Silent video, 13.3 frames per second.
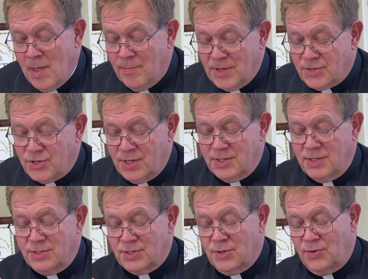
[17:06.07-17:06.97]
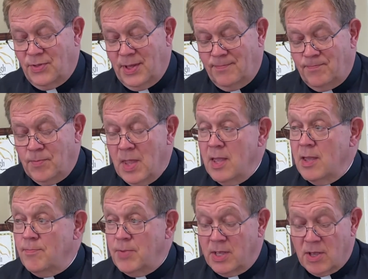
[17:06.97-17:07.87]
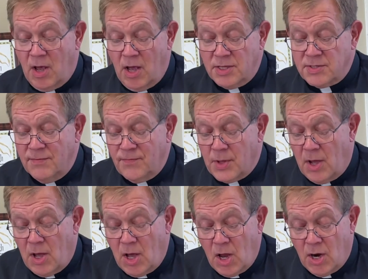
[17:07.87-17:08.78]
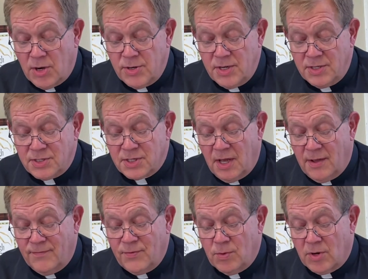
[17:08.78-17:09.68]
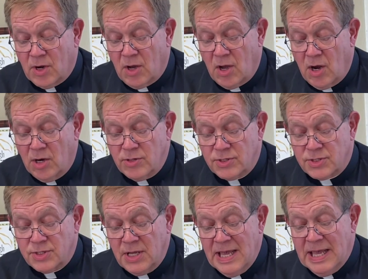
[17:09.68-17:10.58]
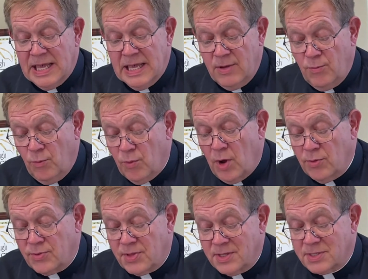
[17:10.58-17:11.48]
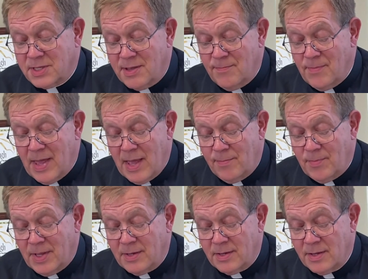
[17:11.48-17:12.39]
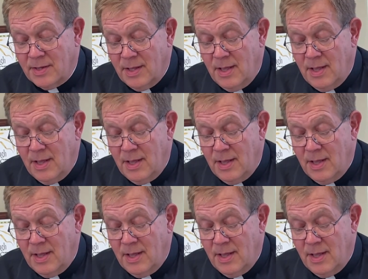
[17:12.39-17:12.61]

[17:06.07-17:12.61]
But Jesus told them, Because of the hardness of your hearts, he wrote this commandment.